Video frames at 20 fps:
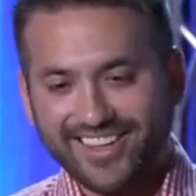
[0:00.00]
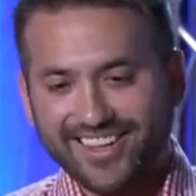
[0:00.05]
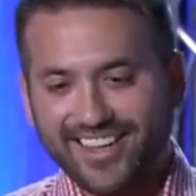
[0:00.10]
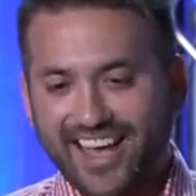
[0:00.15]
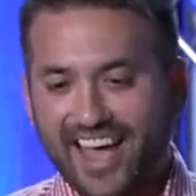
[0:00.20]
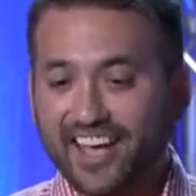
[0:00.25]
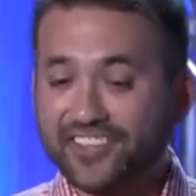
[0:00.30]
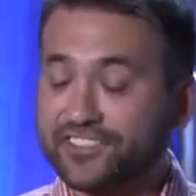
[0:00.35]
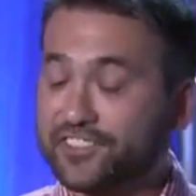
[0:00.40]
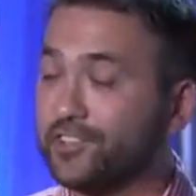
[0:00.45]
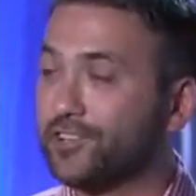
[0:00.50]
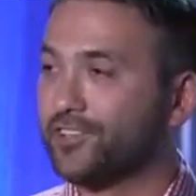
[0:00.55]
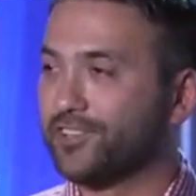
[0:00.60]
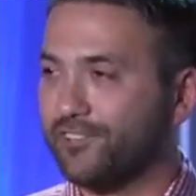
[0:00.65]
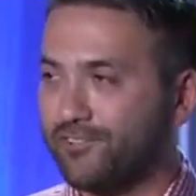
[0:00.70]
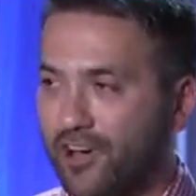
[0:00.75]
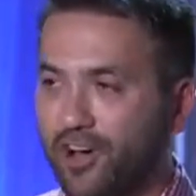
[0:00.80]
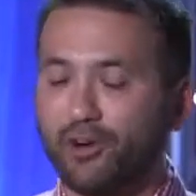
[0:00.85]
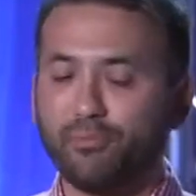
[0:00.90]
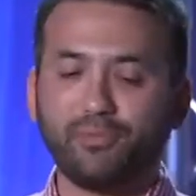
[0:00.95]
External
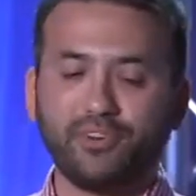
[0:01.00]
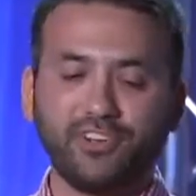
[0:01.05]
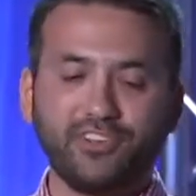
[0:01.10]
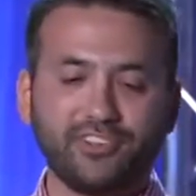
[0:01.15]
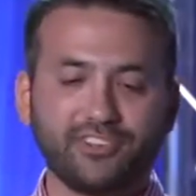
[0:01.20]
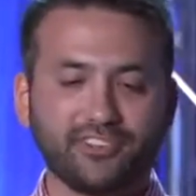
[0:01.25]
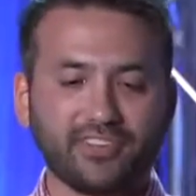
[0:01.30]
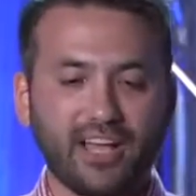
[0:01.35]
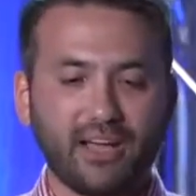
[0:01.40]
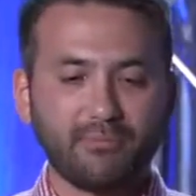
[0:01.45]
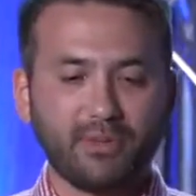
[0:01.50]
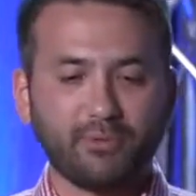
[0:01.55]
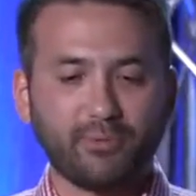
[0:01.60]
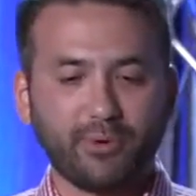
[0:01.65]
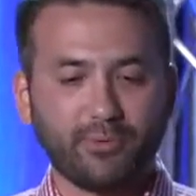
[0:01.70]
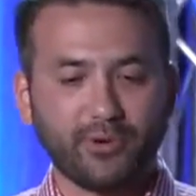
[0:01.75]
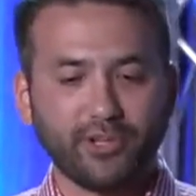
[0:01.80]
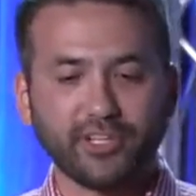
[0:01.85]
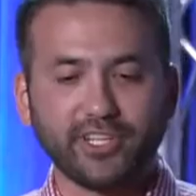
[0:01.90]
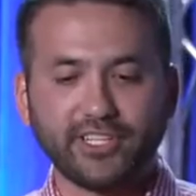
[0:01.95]
developers, I mean, we
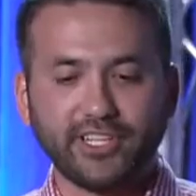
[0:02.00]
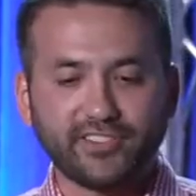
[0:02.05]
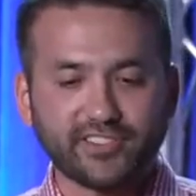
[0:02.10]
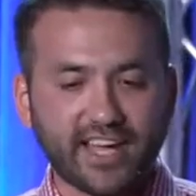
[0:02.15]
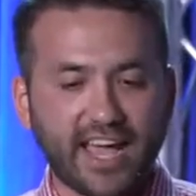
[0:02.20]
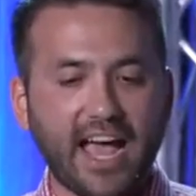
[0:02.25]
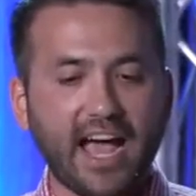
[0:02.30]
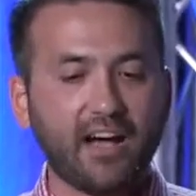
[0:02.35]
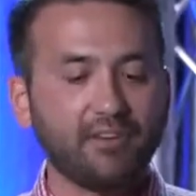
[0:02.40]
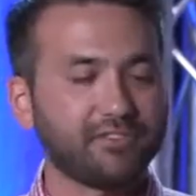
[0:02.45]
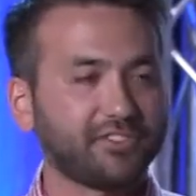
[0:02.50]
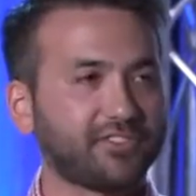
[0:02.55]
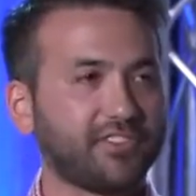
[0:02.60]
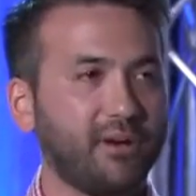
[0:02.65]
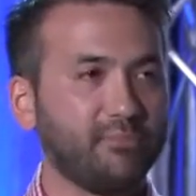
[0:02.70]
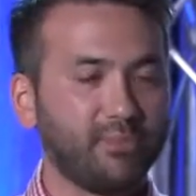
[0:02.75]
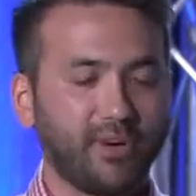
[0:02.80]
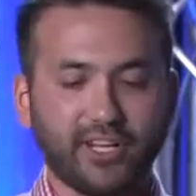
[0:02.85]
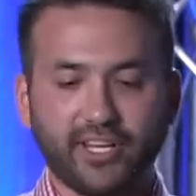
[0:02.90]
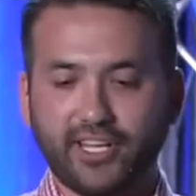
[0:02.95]
really need to have
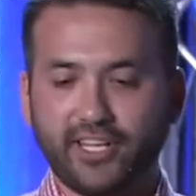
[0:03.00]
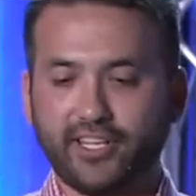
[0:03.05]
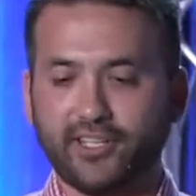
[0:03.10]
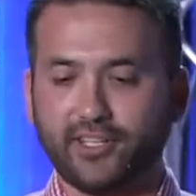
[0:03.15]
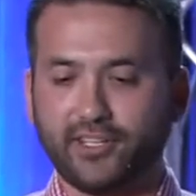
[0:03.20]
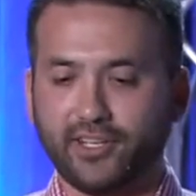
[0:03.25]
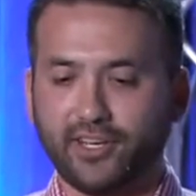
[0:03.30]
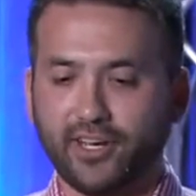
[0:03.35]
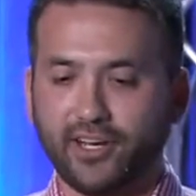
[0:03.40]
somebody